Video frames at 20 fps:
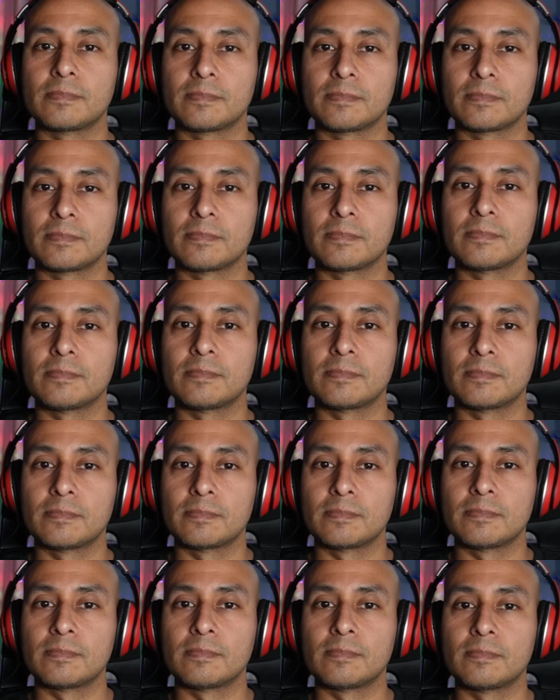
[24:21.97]

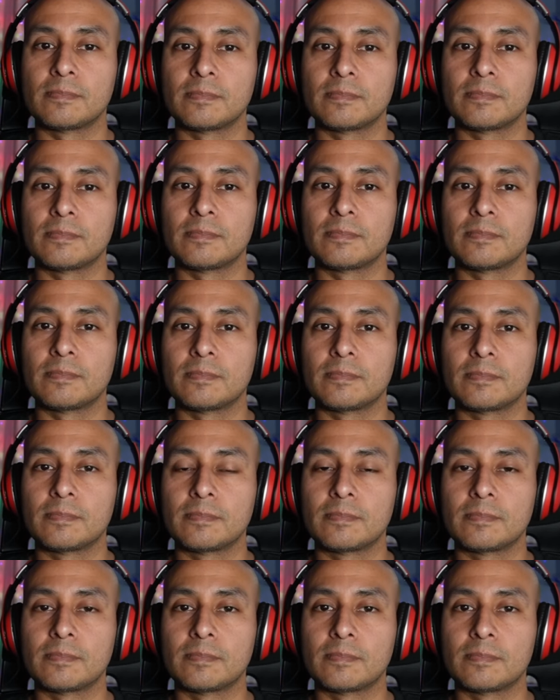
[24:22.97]

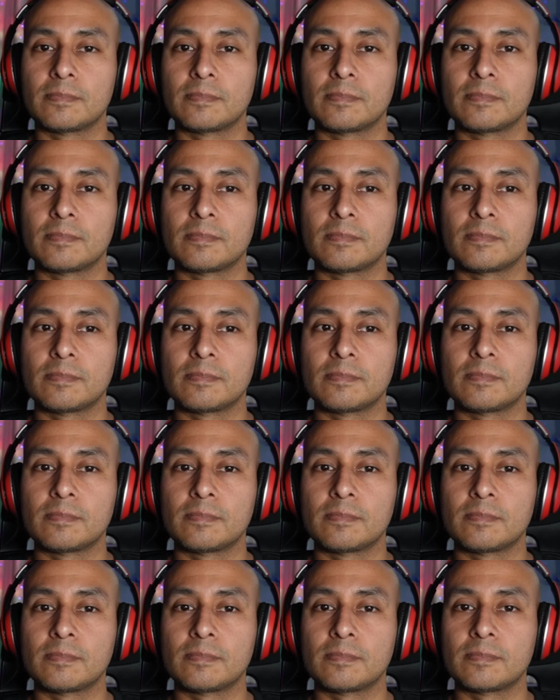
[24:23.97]

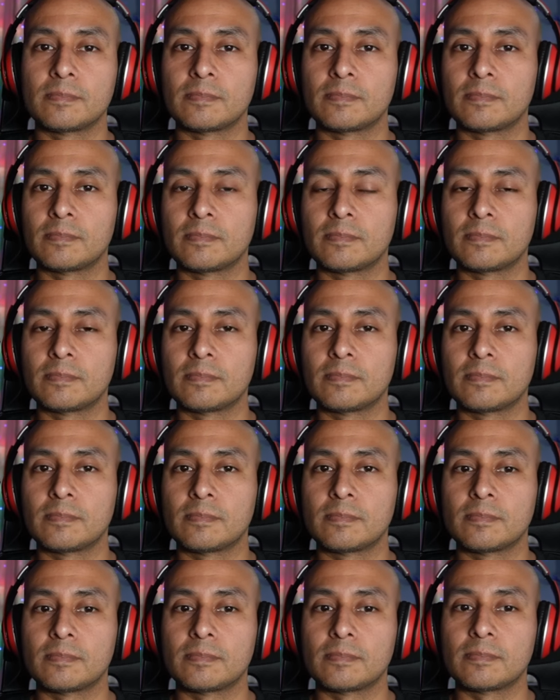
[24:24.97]

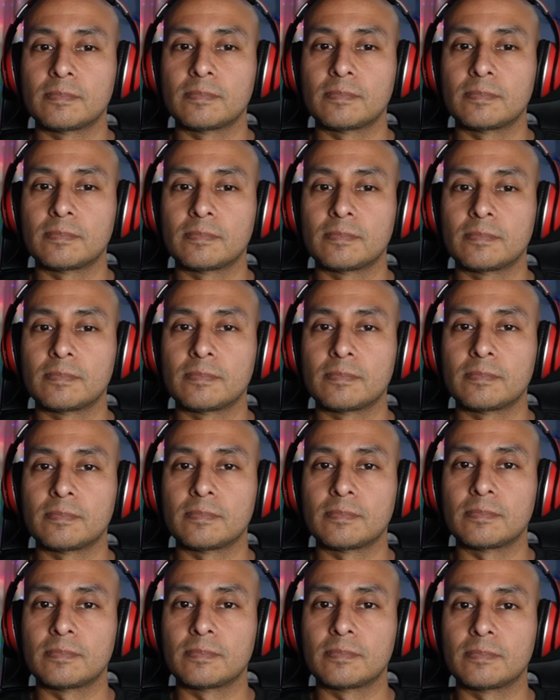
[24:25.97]

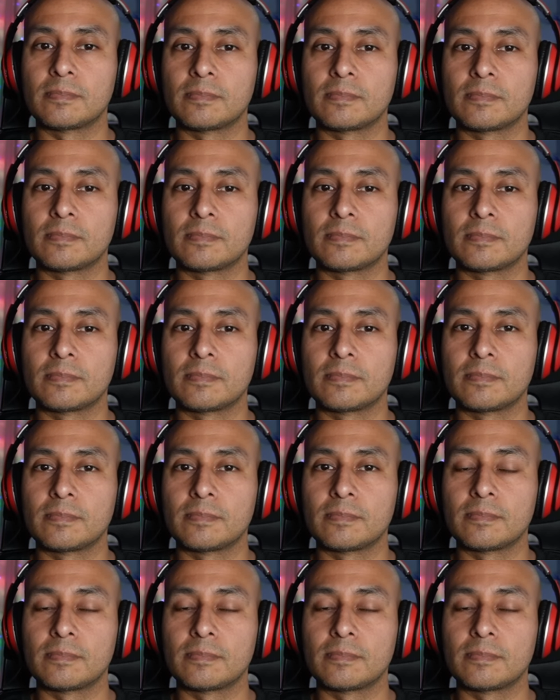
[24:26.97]
[no speech]